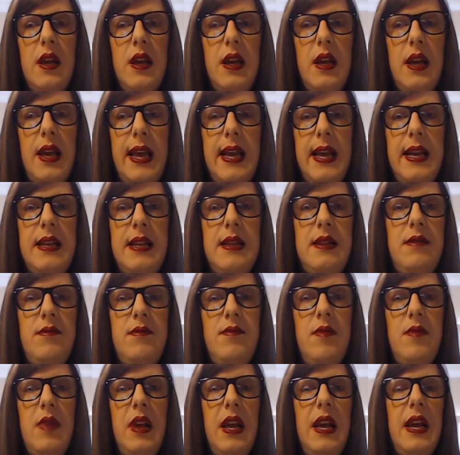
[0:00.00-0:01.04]
And
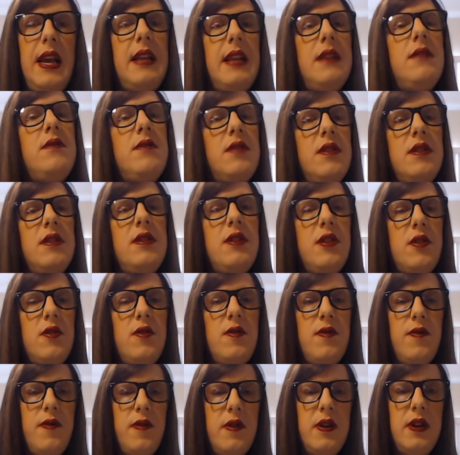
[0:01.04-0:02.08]
so,
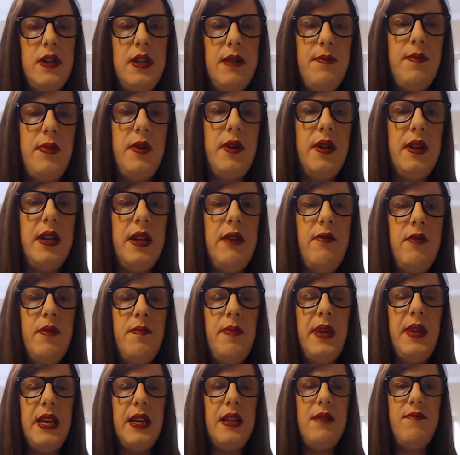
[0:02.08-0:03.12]
for example, it would
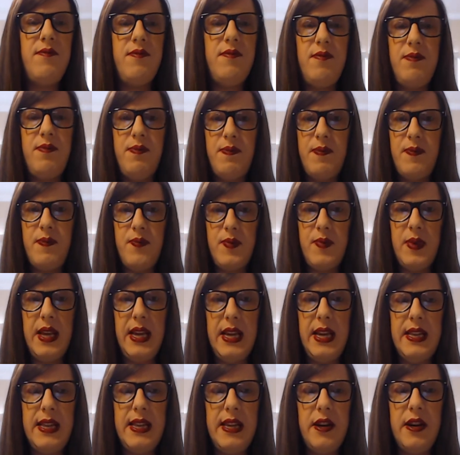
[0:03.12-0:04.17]
be
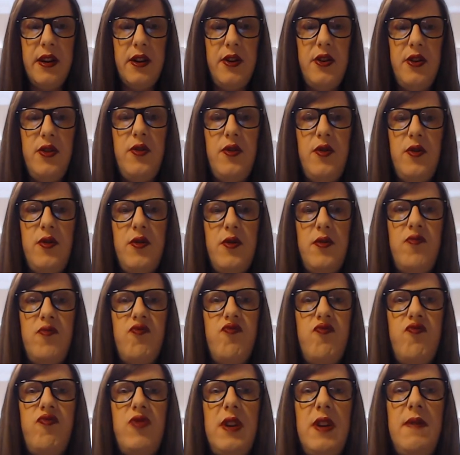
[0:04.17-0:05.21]
easier to
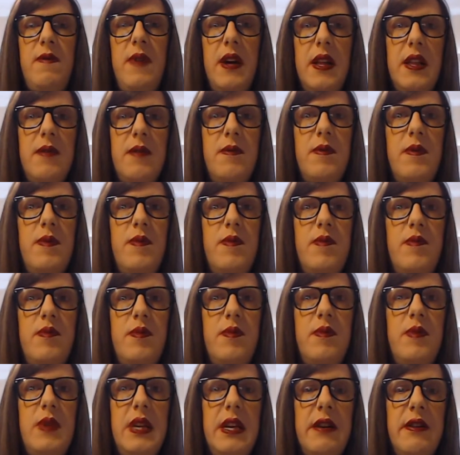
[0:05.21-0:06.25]
develop
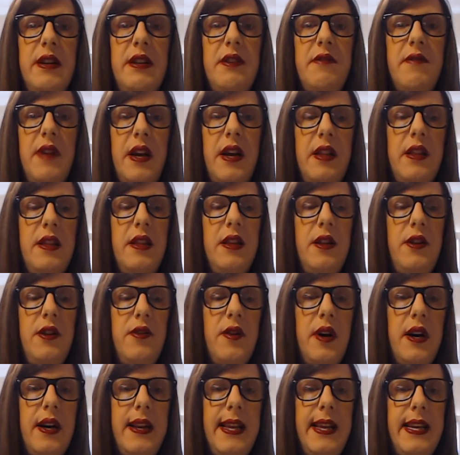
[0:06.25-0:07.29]
theories around the new
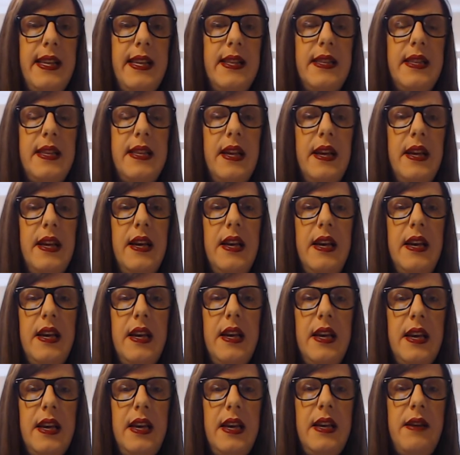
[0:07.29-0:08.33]
audience
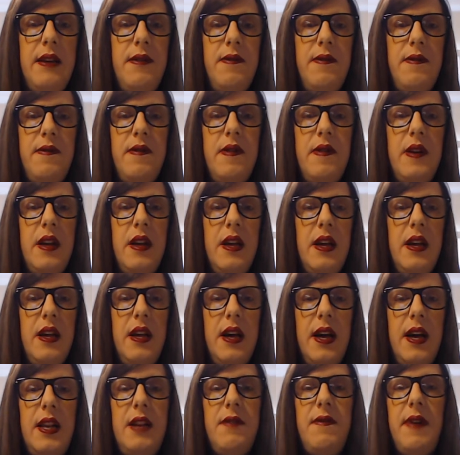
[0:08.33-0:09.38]
if
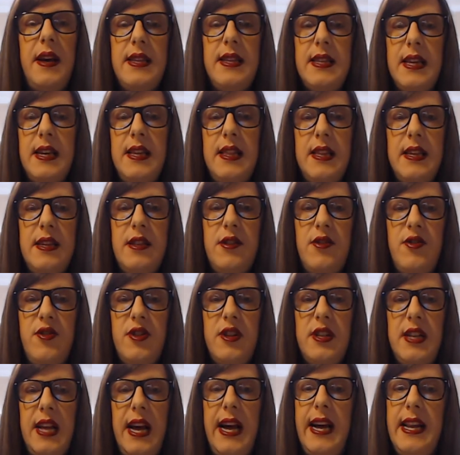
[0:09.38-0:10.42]
a device like this just
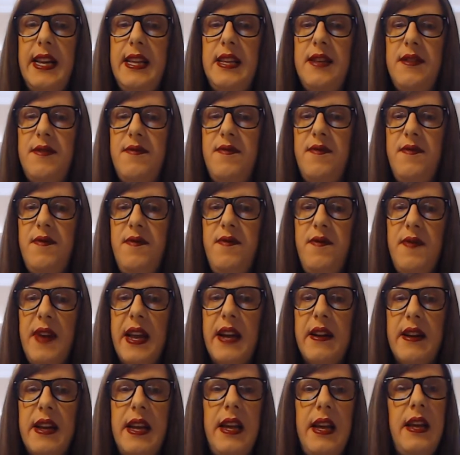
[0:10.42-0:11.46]
had its
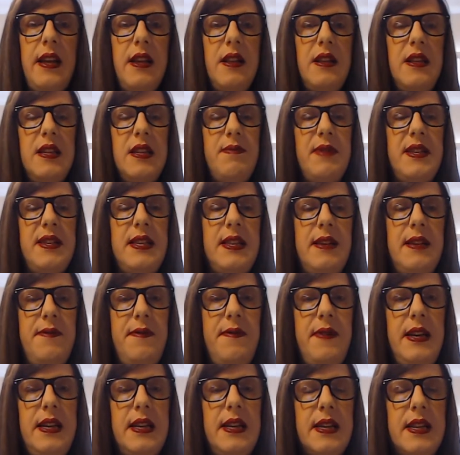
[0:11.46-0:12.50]
very
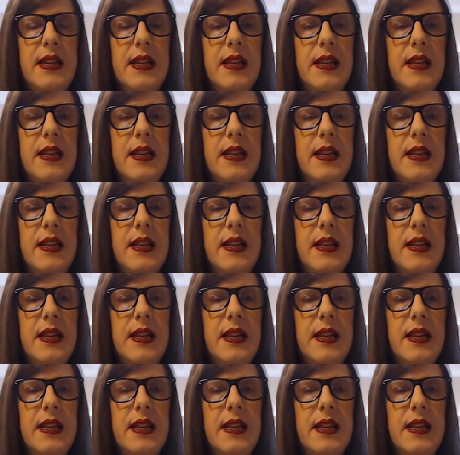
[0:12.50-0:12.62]
specific